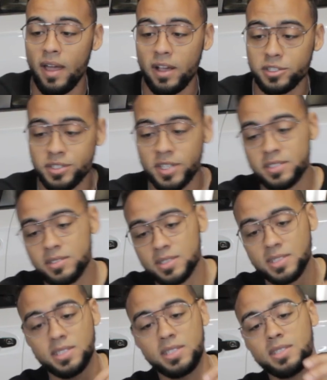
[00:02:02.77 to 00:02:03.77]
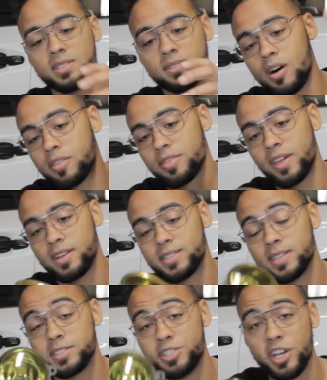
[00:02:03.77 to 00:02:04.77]
actually, as you can see,
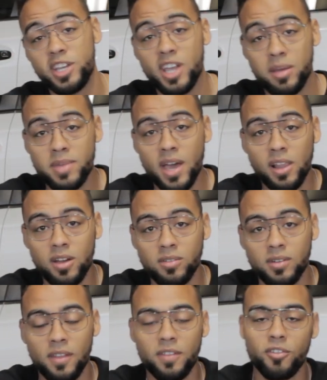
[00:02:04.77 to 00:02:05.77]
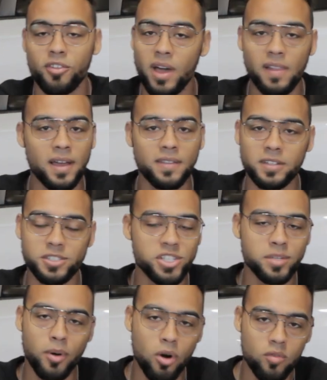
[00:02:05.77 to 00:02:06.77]
authentic JDM yellow. They're not like the
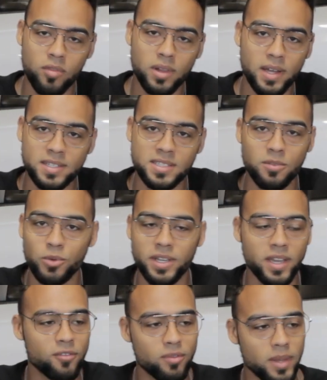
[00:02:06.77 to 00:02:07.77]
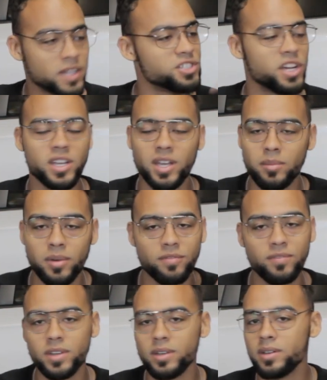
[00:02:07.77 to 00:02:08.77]
cheap overlays that we can get from like JDM
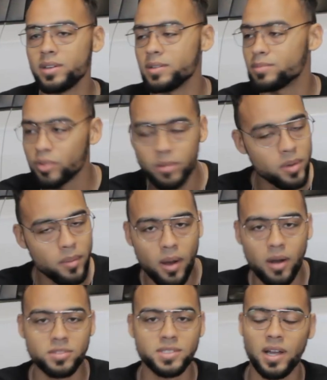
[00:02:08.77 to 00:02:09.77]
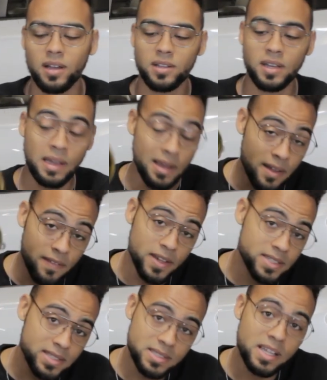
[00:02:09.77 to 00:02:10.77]
FE, Premium Auto Styling.
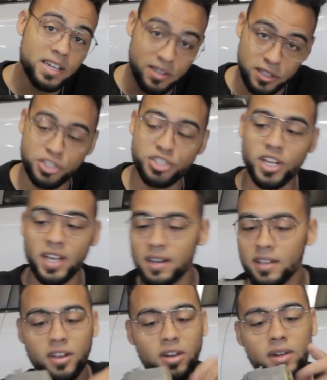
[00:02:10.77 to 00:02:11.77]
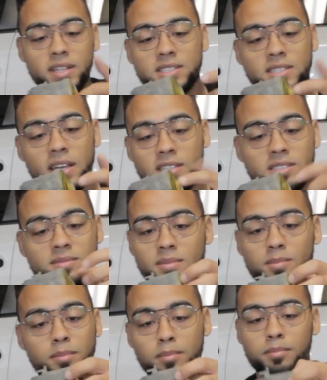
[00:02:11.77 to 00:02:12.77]
This is like legit, you know,
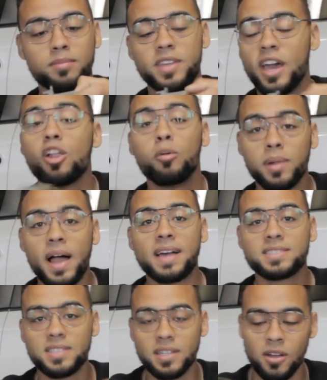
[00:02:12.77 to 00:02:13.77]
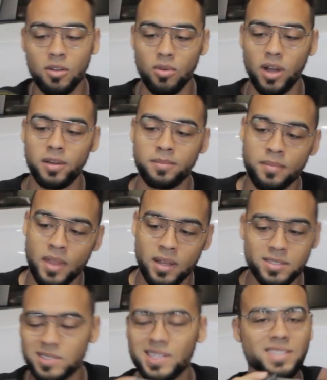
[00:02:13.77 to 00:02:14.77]
it's yellow plastic, right?
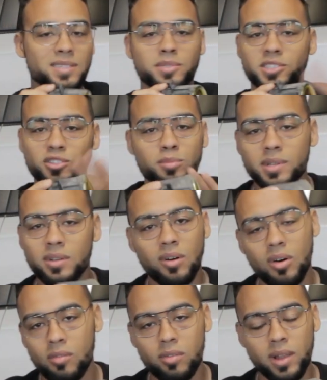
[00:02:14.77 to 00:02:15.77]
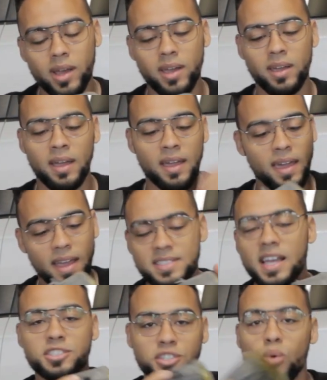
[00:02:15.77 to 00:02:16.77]
So it's not some stupid little overlay. It's
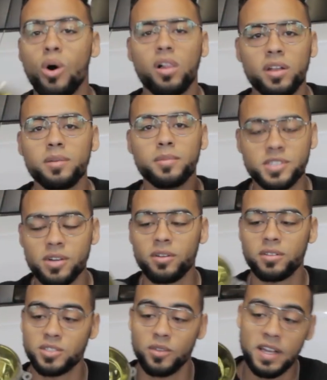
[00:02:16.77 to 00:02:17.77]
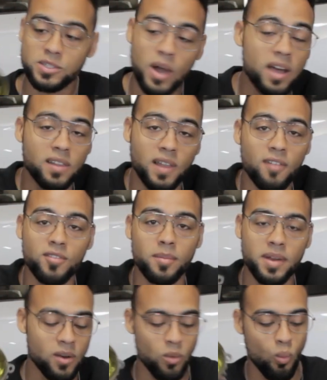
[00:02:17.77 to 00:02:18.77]
actually quality material. So that's why I loved them
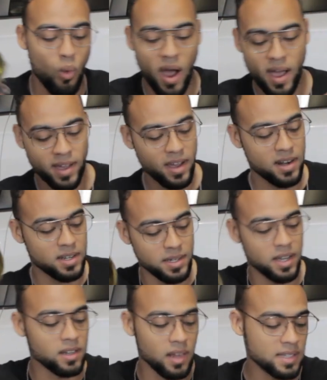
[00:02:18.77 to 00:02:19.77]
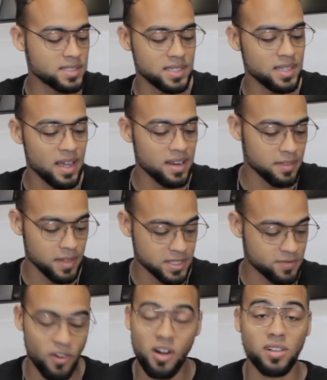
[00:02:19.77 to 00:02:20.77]
and why I kind of neglected getting
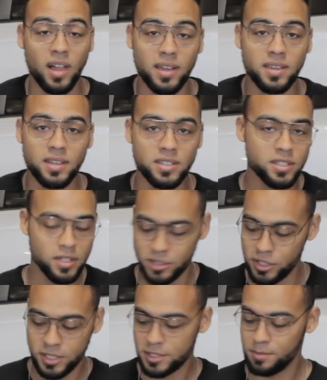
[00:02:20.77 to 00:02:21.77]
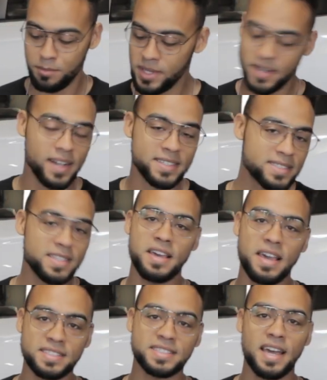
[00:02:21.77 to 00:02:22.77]
this fog light kit. Just because
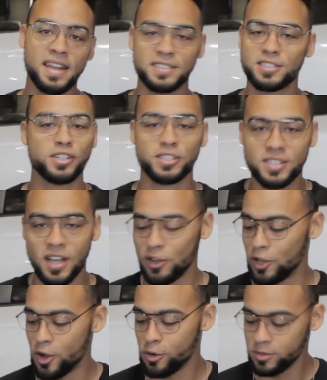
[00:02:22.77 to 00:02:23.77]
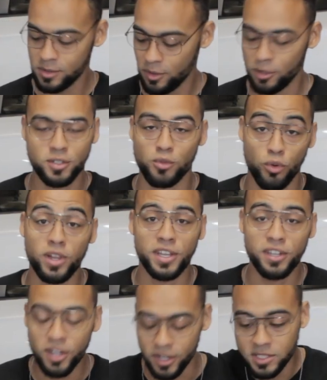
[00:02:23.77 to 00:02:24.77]
the aesthetics just alone looked really
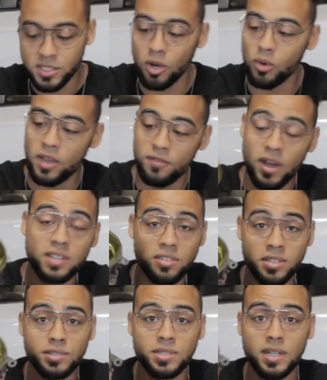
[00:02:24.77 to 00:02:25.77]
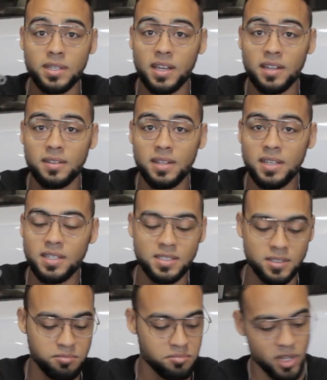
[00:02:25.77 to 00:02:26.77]
good. So if you guys are interested in getting these
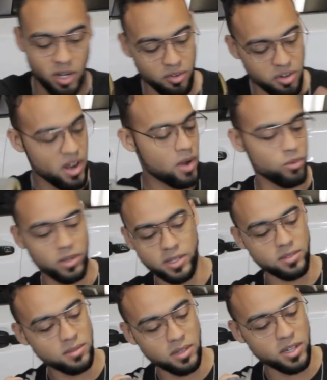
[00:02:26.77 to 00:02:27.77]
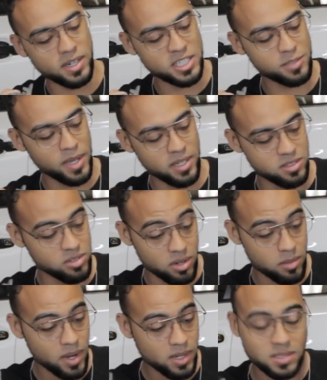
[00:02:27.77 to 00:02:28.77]
and you know you're not really looking to spend
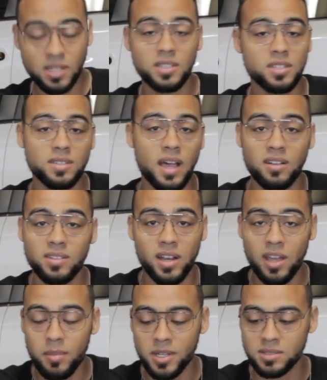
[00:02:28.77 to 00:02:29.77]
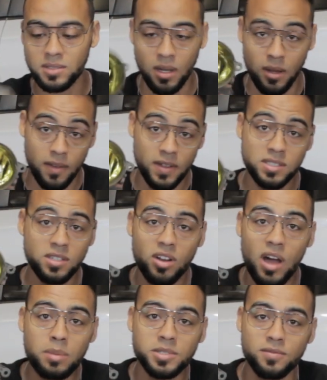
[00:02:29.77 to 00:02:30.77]
200 bucks on the Diode Dynamics, this is a good
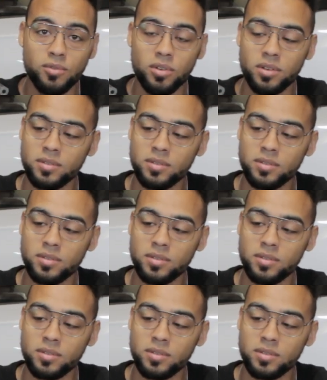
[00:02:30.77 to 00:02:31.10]
option for you.